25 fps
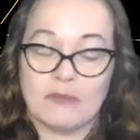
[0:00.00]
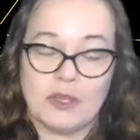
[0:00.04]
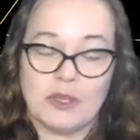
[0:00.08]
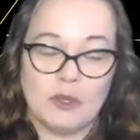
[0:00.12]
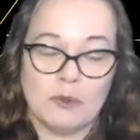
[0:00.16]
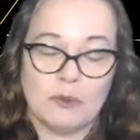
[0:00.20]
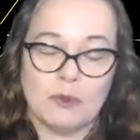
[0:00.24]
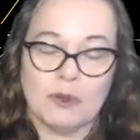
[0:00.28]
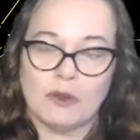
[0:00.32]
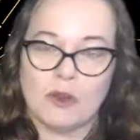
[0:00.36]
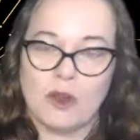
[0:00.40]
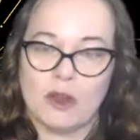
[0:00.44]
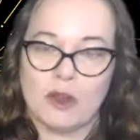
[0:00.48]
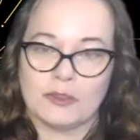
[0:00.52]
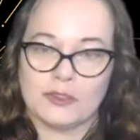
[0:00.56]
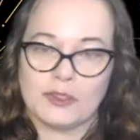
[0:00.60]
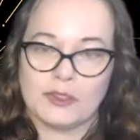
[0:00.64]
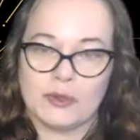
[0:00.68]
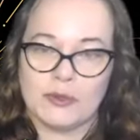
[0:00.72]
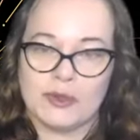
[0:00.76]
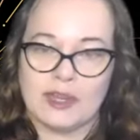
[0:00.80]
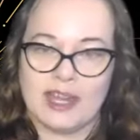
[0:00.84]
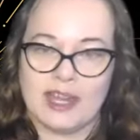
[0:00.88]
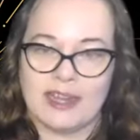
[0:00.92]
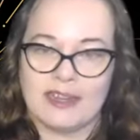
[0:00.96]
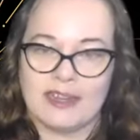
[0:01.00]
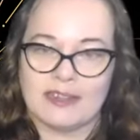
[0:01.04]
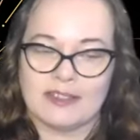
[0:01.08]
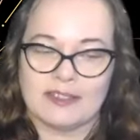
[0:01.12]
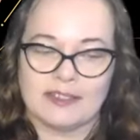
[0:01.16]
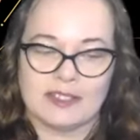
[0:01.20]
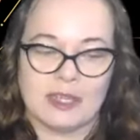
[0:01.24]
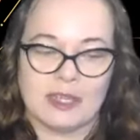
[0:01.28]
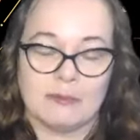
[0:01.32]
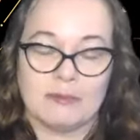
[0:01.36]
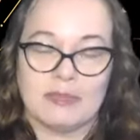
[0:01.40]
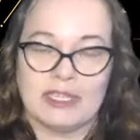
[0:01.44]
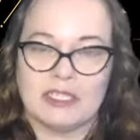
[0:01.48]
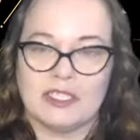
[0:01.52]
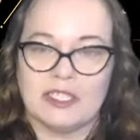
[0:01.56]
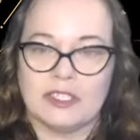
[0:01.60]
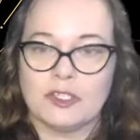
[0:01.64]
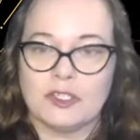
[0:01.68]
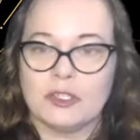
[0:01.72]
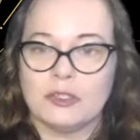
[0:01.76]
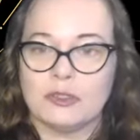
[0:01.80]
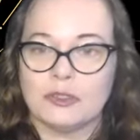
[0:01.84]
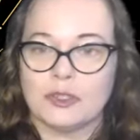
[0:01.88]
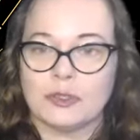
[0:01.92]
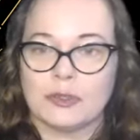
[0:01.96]
you will also get some
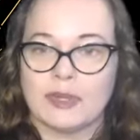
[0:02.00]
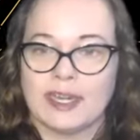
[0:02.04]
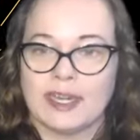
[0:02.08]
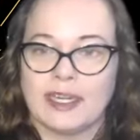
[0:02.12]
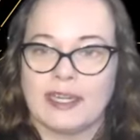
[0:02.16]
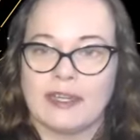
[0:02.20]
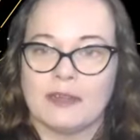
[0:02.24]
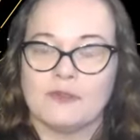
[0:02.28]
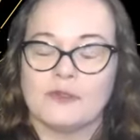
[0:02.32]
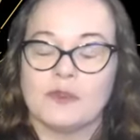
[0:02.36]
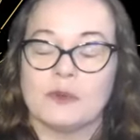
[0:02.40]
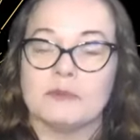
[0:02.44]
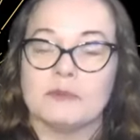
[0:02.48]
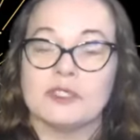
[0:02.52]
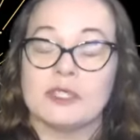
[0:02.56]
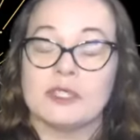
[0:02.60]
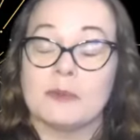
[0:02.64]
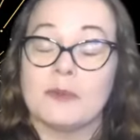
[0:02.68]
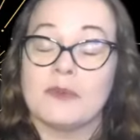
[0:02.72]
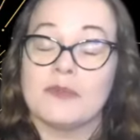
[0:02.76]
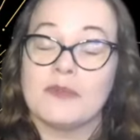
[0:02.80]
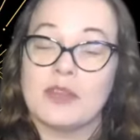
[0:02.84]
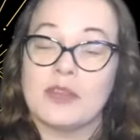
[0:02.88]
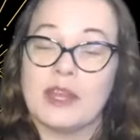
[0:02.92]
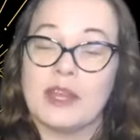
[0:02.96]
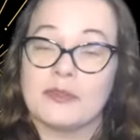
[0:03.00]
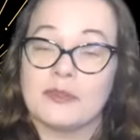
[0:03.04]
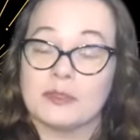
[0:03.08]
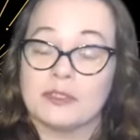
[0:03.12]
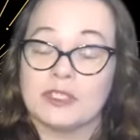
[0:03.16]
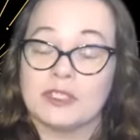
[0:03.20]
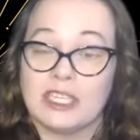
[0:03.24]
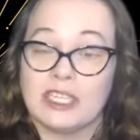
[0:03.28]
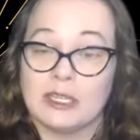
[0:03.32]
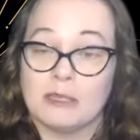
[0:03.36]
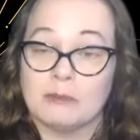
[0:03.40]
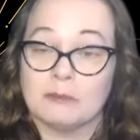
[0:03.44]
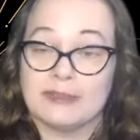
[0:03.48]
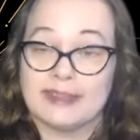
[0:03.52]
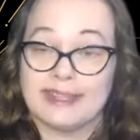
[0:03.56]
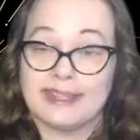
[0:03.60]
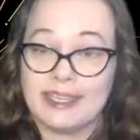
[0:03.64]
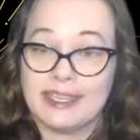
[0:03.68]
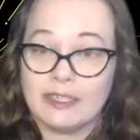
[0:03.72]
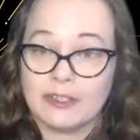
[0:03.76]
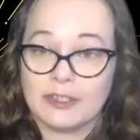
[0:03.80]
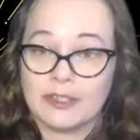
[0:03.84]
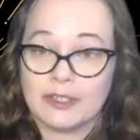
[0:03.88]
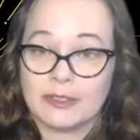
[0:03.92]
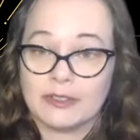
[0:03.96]
additional training from some of the other team
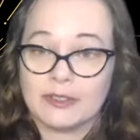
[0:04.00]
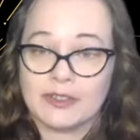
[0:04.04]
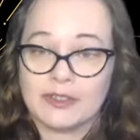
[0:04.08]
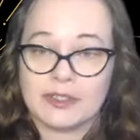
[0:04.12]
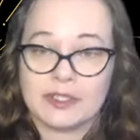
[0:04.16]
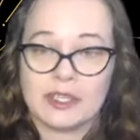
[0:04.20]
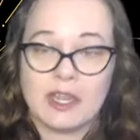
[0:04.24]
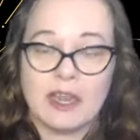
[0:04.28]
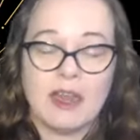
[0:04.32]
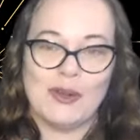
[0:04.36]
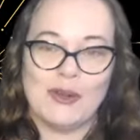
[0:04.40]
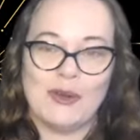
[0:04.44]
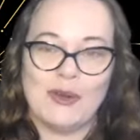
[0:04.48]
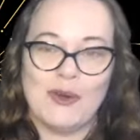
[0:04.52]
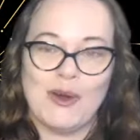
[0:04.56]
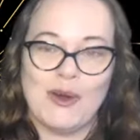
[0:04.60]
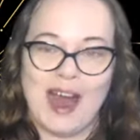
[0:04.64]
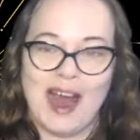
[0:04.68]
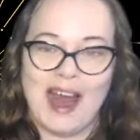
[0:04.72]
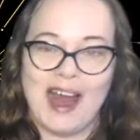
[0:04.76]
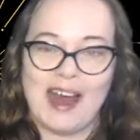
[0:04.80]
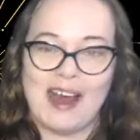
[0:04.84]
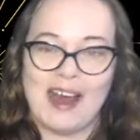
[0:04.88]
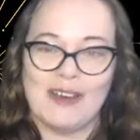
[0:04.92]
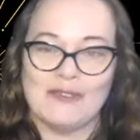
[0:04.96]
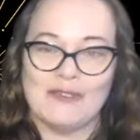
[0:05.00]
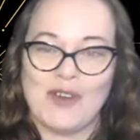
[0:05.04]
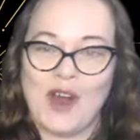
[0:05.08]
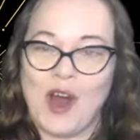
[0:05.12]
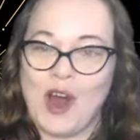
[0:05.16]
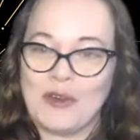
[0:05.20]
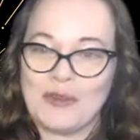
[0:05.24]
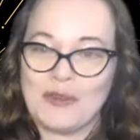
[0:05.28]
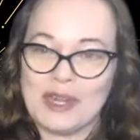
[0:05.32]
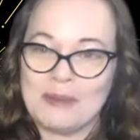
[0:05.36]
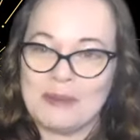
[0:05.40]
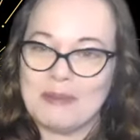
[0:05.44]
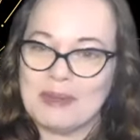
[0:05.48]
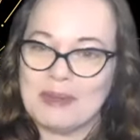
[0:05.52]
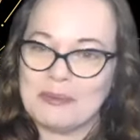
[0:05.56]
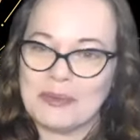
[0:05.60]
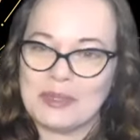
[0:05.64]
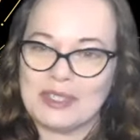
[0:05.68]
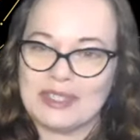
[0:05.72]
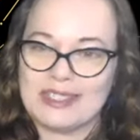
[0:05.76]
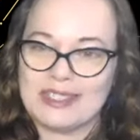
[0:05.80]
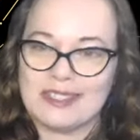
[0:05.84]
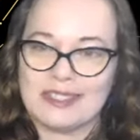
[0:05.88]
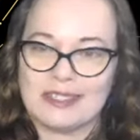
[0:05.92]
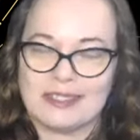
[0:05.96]
leaders who have already been
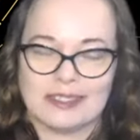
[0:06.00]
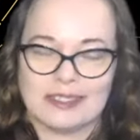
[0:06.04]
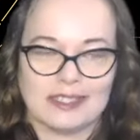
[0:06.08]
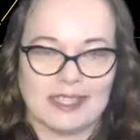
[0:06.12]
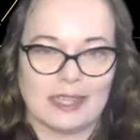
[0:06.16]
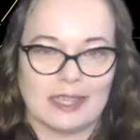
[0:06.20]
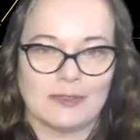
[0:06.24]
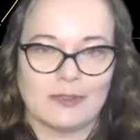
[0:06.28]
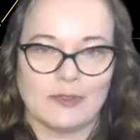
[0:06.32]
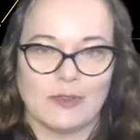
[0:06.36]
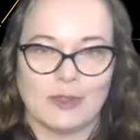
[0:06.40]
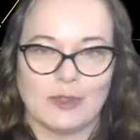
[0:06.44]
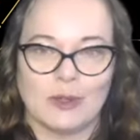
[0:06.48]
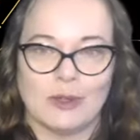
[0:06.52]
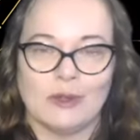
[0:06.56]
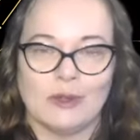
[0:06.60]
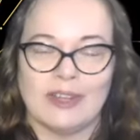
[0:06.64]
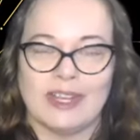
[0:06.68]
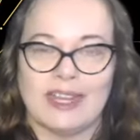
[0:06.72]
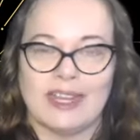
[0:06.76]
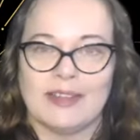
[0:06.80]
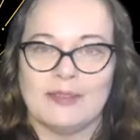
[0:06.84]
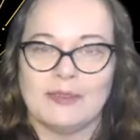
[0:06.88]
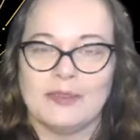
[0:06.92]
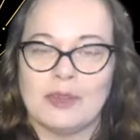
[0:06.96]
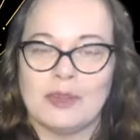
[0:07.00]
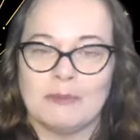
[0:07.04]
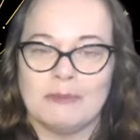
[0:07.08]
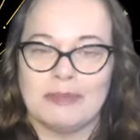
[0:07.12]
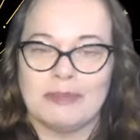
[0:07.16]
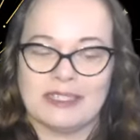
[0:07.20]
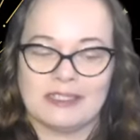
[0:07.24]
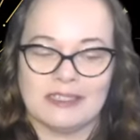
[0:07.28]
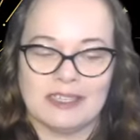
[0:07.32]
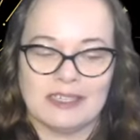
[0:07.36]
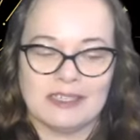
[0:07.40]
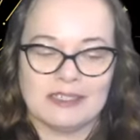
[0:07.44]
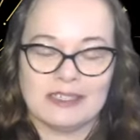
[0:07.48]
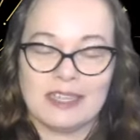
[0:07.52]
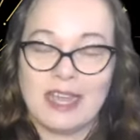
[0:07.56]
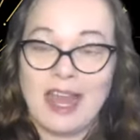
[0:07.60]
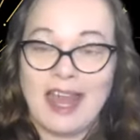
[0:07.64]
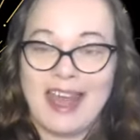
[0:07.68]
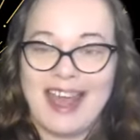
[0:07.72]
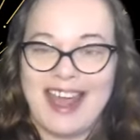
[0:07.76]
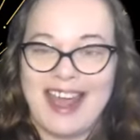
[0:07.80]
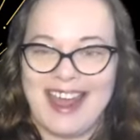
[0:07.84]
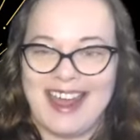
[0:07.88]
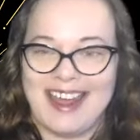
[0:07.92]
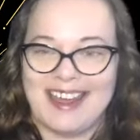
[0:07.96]
really successful in the business.
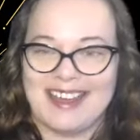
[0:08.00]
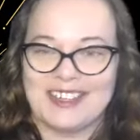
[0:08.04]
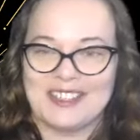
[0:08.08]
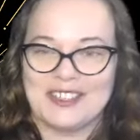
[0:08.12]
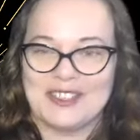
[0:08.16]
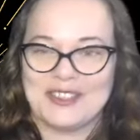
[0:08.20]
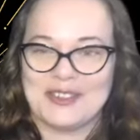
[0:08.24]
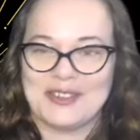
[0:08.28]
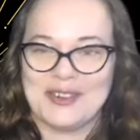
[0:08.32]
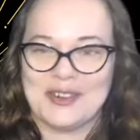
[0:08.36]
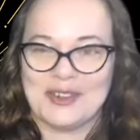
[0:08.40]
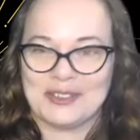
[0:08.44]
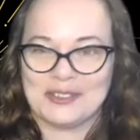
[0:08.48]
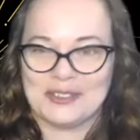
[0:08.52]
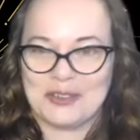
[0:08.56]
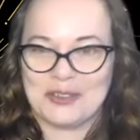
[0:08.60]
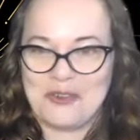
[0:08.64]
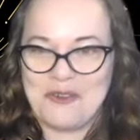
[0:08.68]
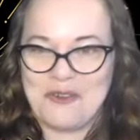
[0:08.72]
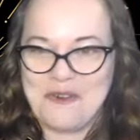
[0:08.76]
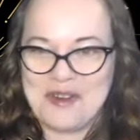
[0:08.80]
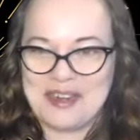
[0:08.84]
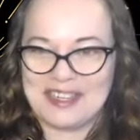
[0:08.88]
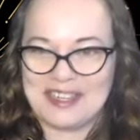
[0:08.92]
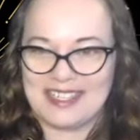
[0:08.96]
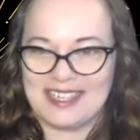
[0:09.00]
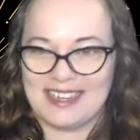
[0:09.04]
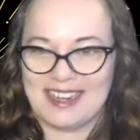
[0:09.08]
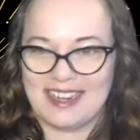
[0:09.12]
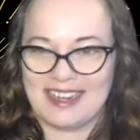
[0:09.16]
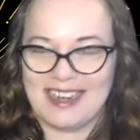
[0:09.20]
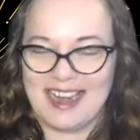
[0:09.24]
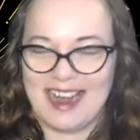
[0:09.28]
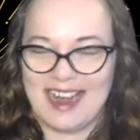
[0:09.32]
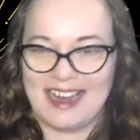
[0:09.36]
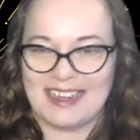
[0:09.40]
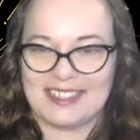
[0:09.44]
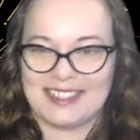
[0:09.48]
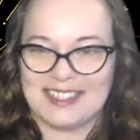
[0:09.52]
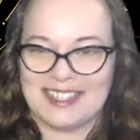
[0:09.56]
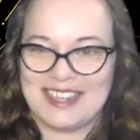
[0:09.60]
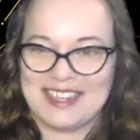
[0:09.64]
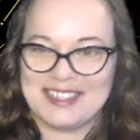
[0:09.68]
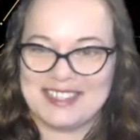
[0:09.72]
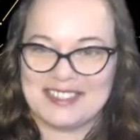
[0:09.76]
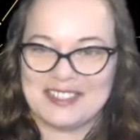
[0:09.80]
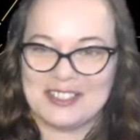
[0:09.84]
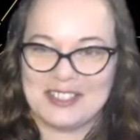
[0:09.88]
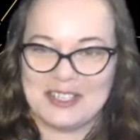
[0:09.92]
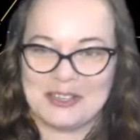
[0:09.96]
And you're also going to get
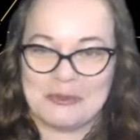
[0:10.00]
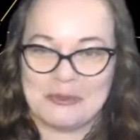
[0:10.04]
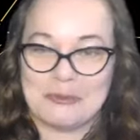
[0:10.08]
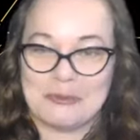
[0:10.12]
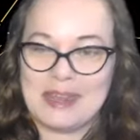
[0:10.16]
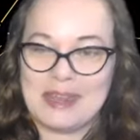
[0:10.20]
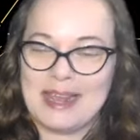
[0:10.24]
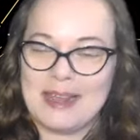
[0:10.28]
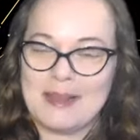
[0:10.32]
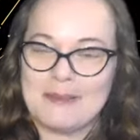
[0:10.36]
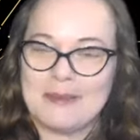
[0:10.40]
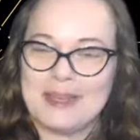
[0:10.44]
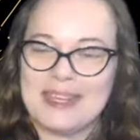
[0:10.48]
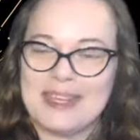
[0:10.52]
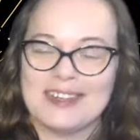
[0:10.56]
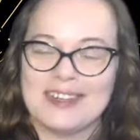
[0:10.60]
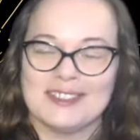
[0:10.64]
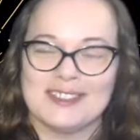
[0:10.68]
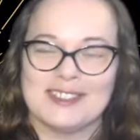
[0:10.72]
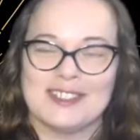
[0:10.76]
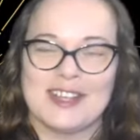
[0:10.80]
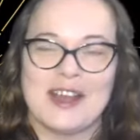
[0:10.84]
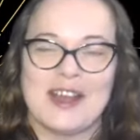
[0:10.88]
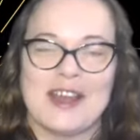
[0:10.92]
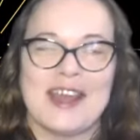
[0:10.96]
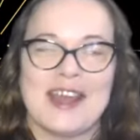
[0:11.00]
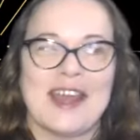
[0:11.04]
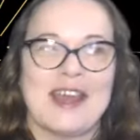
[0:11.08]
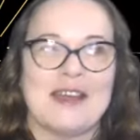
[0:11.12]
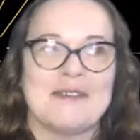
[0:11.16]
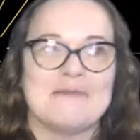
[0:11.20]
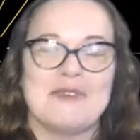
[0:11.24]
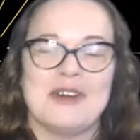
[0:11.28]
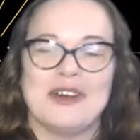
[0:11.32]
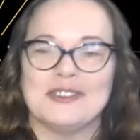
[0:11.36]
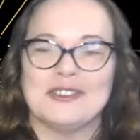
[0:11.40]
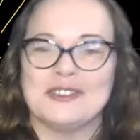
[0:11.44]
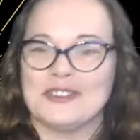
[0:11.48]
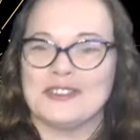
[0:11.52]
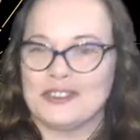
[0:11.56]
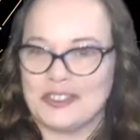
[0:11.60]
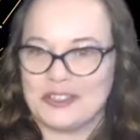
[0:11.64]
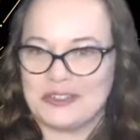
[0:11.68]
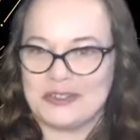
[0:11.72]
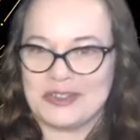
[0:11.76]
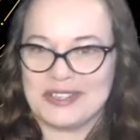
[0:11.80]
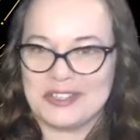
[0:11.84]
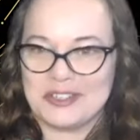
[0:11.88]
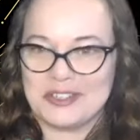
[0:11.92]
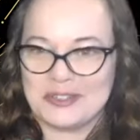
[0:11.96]
access to me because I am also
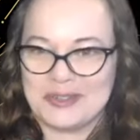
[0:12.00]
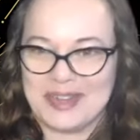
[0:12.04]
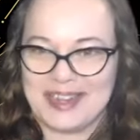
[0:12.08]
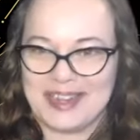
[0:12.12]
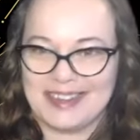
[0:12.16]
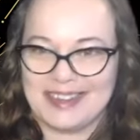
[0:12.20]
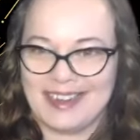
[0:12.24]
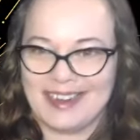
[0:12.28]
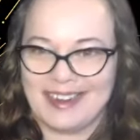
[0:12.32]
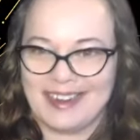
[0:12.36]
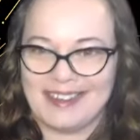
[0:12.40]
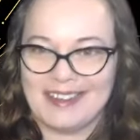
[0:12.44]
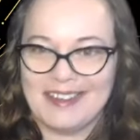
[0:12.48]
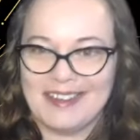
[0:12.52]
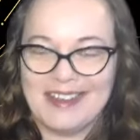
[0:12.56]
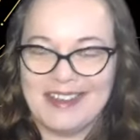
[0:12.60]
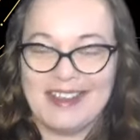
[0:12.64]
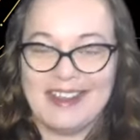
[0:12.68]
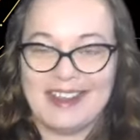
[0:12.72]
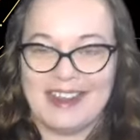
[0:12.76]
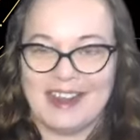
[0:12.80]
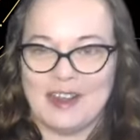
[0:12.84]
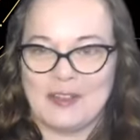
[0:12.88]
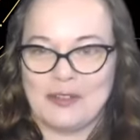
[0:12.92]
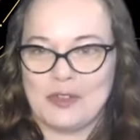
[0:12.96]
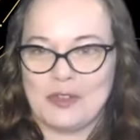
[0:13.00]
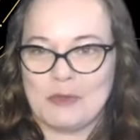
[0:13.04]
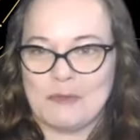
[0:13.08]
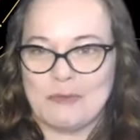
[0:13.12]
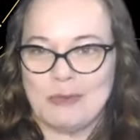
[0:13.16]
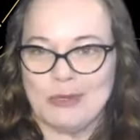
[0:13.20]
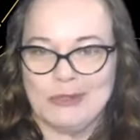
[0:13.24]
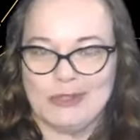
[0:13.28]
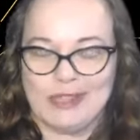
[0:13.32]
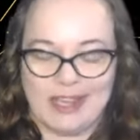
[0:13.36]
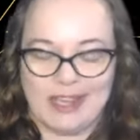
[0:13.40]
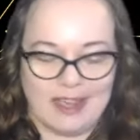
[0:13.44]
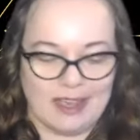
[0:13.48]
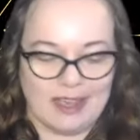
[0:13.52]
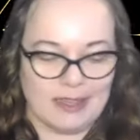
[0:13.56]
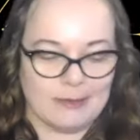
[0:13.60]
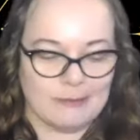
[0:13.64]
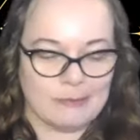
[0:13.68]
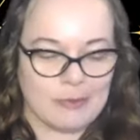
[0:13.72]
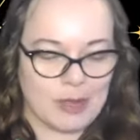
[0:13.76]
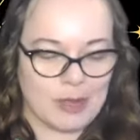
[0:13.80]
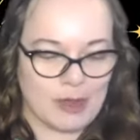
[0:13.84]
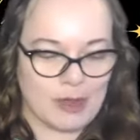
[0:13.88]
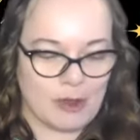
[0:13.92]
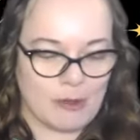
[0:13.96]
doing training in the
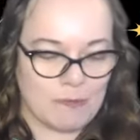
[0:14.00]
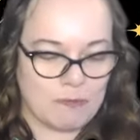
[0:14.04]
bootcamp,